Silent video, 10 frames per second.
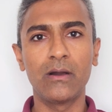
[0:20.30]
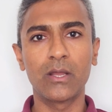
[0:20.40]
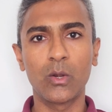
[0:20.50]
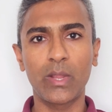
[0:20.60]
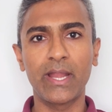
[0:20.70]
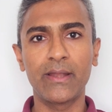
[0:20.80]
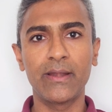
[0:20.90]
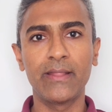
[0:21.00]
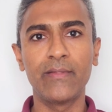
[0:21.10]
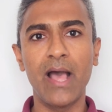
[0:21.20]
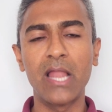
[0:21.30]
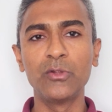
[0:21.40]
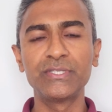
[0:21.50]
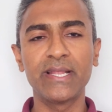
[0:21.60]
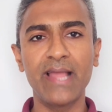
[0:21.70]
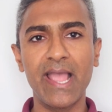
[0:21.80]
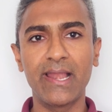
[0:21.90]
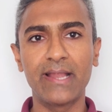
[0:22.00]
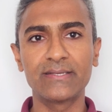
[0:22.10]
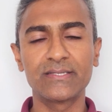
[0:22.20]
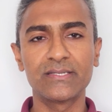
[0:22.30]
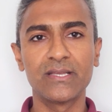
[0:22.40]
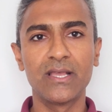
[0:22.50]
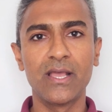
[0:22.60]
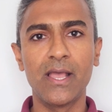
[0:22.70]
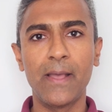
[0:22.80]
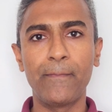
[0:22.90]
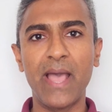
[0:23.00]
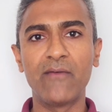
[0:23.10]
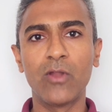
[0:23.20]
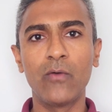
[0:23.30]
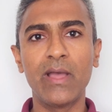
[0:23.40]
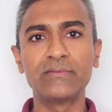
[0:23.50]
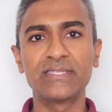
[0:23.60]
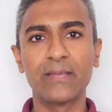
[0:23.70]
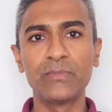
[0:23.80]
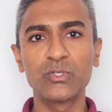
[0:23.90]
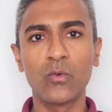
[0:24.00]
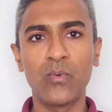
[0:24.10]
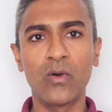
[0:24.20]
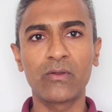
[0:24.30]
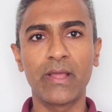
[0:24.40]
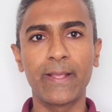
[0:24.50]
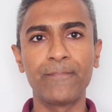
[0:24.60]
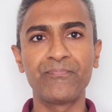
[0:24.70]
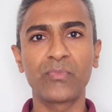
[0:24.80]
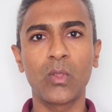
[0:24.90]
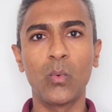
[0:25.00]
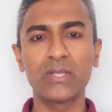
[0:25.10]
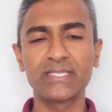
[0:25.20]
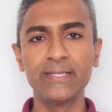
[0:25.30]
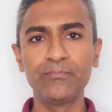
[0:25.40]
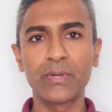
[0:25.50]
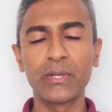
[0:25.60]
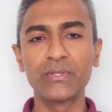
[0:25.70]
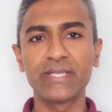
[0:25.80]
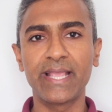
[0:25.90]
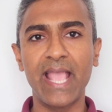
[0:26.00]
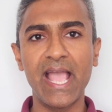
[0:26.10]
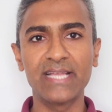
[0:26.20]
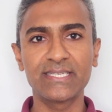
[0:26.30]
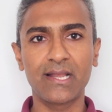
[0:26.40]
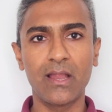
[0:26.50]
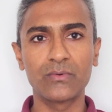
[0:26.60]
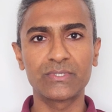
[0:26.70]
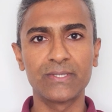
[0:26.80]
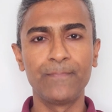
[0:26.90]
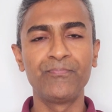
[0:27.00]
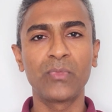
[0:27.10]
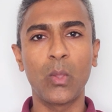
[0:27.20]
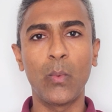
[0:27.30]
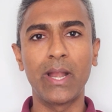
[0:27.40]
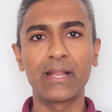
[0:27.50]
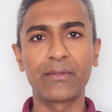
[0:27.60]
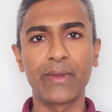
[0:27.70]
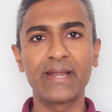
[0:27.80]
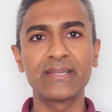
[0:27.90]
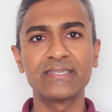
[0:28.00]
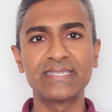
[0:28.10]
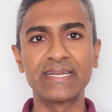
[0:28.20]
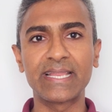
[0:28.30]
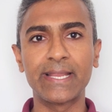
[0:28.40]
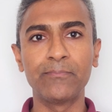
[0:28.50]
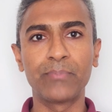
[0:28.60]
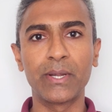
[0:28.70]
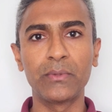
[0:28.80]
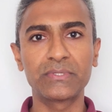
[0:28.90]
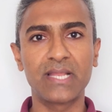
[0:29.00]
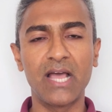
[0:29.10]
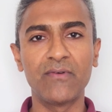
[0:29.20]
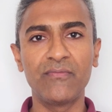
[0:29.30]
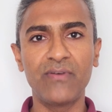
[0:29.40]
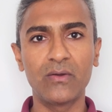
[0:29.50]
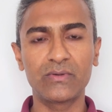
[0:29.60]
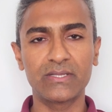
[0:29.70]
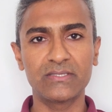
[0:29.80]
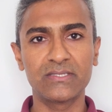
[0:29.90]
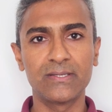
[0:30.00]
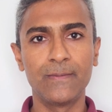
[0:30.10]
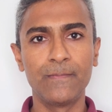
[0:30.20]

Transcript: are located in the Aleutian Islands. Pavlov and Semisopochnoi was seen producing ash clouds while Great Sitkin produced lava fountains.